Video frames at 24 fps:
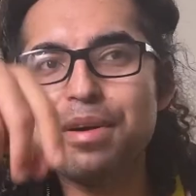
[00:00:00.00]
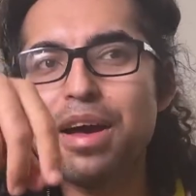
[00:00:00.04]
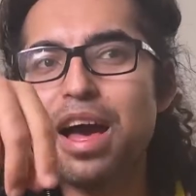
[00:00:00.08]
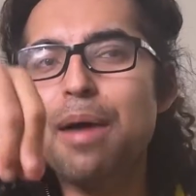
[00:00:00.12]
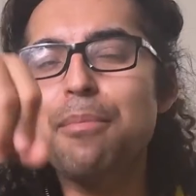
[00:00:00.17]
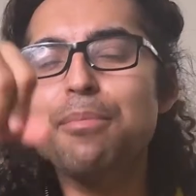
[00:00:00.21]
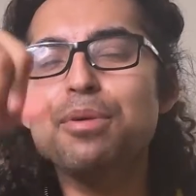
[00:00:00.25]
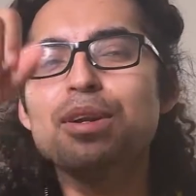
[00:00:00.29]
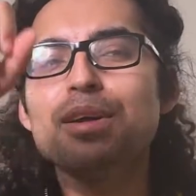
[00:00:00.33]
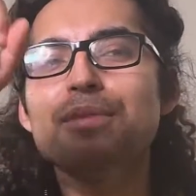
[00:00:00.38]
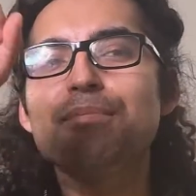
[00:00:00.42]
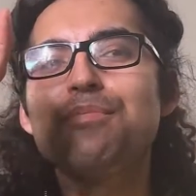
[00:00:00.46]

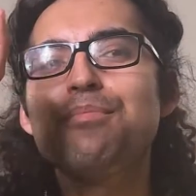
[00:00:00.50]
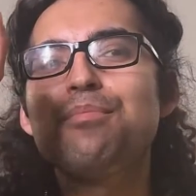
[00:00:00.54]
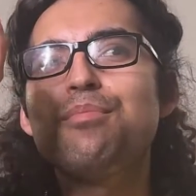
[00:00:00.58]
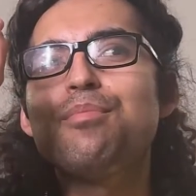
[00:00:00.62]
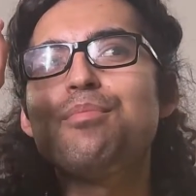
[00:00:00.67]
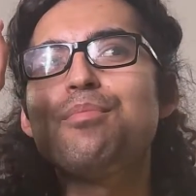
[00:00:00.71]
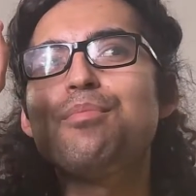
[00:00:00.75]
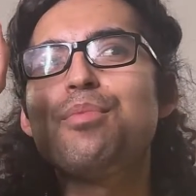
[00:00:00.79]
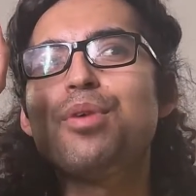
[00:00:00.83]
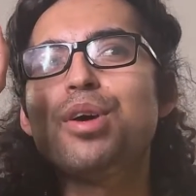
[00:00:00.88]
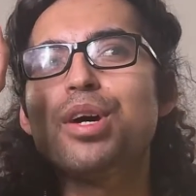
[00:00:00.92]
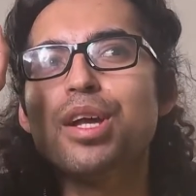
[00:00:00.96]
I'm gonna
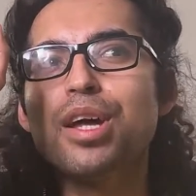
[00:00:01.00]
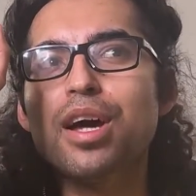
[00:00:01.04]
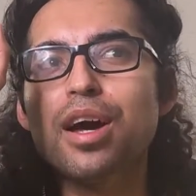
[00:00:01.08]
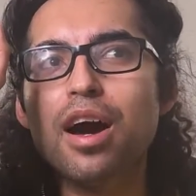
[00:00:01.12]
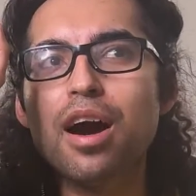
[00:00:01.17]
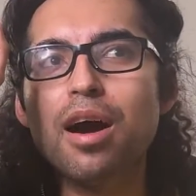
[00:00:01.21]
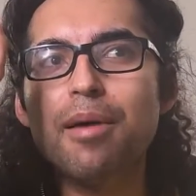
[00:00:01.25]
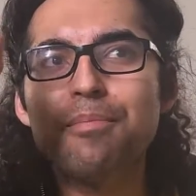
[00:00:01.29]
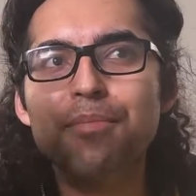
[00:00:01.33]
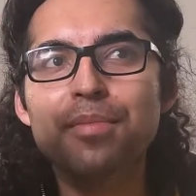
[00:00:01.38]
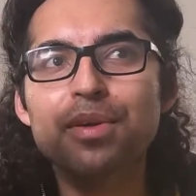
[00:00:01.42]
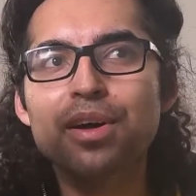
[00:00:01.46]
put it
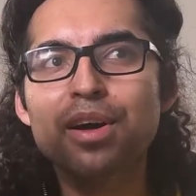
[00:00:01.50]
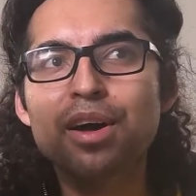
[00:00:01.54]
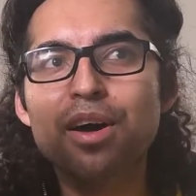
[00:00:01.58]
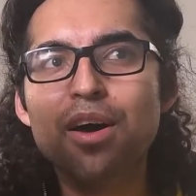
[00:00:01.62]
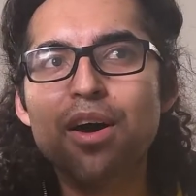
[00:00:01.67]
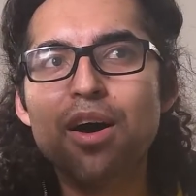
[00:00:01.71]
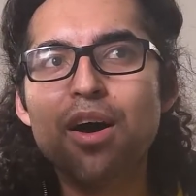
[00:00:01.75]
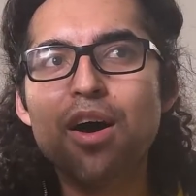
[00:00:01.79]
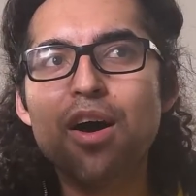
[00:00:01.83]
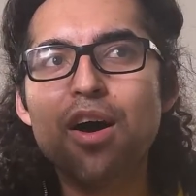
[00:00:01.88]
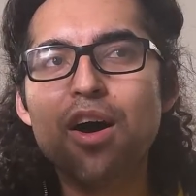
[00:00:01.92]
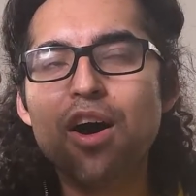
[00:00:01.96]
up
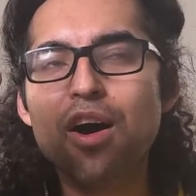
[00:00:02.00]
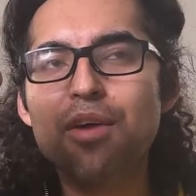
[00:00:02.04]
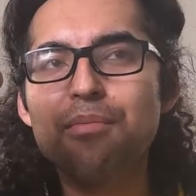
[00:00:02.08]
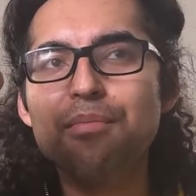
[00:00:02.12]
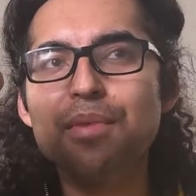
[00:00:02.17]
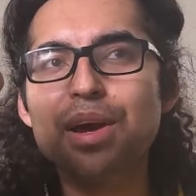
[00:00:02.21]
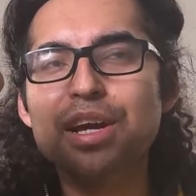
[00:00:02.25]
on